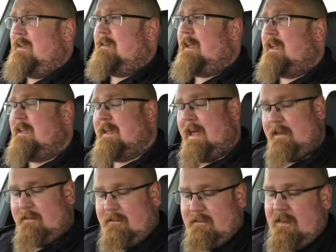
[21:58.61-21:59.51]
Now, you
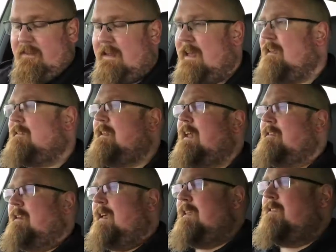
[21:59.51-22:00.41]
can set the gear
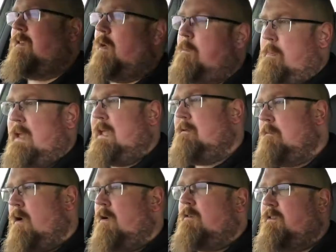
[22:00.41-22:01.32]
selector into B
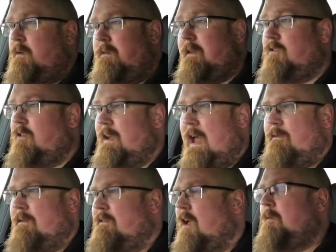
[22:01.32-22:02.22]
mode, so essentially
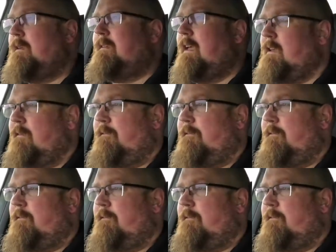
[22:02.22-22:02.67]
every time you take your